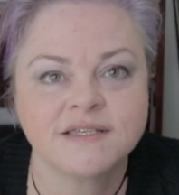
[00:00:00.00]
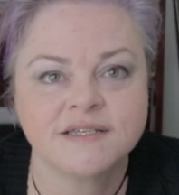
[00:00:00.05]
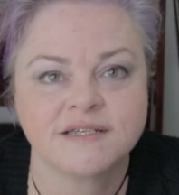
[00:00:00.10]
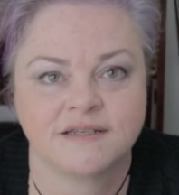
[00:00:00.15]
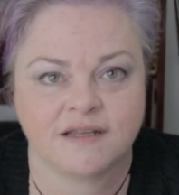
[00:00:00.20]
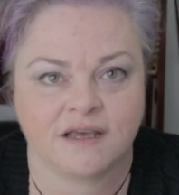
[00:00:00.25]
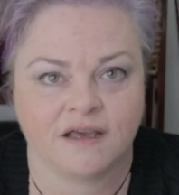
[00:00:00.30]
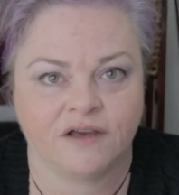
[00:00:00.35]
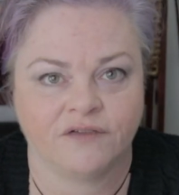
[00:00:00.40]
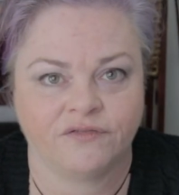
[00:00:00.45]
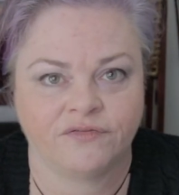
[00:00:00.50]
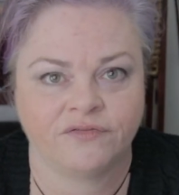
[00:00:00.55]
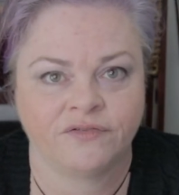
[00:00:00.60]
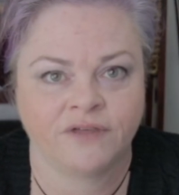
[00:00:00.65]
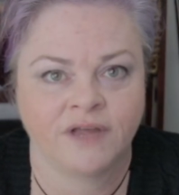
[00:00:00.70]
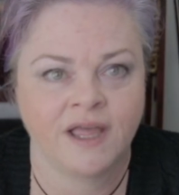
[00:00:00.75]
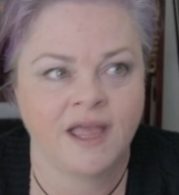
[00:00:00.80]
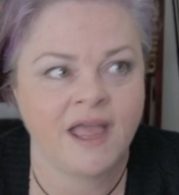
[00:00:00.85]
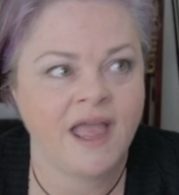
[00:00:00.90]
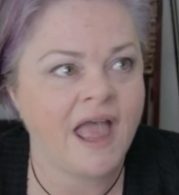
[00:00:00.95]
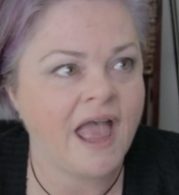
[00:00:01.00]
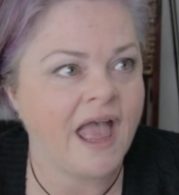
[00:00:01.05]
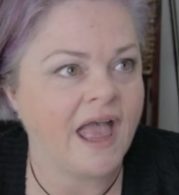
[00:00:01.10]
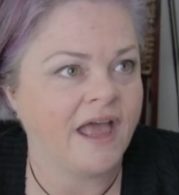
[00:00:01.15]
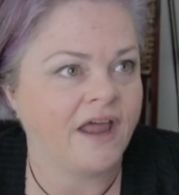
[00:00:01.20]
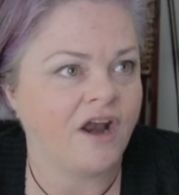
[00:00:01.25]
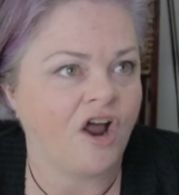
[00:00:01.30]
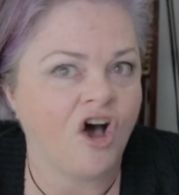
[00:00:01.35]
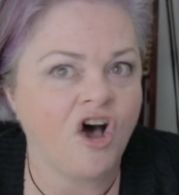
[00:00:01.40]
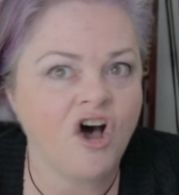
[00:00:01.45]
stuff
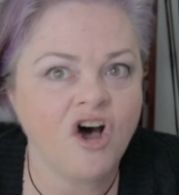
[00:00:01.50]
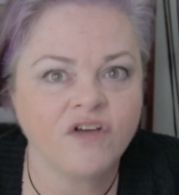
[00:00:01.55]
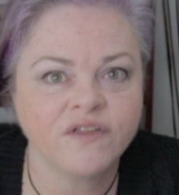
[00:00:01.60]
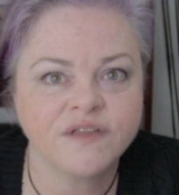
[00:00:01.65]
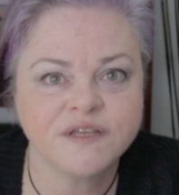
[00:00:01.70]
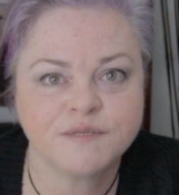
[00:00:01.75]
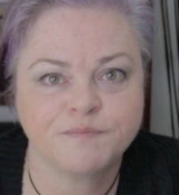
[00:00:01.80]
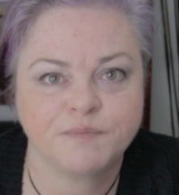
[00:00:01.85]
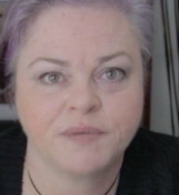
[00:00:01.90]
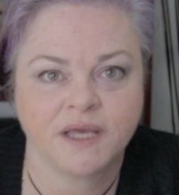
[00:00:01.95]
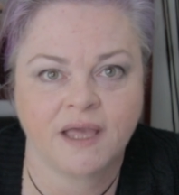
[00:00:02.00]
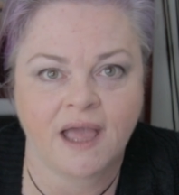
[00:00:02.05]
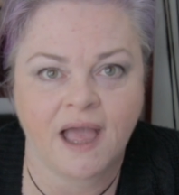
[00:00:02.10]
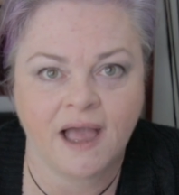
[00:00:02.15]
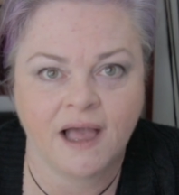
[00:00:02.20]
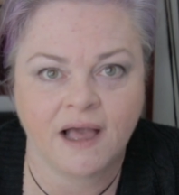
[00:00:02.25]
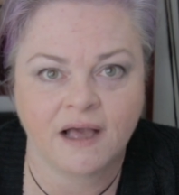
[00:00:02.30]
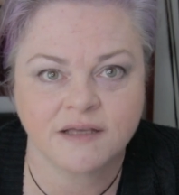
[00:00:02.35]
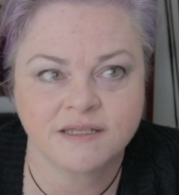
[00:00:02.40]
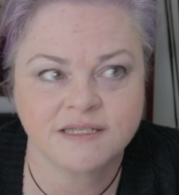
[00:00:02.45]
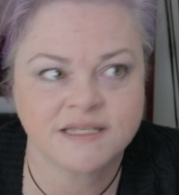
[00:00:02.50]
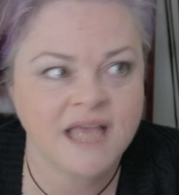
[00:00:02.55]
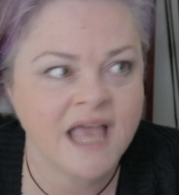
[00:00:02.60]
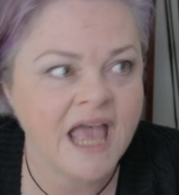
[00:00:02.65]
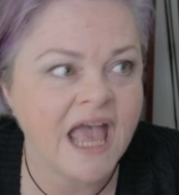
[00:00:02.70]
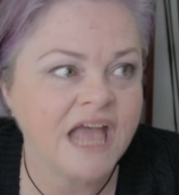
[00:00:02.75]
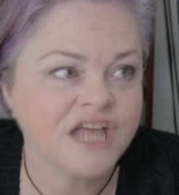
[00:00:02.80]
and all this big house,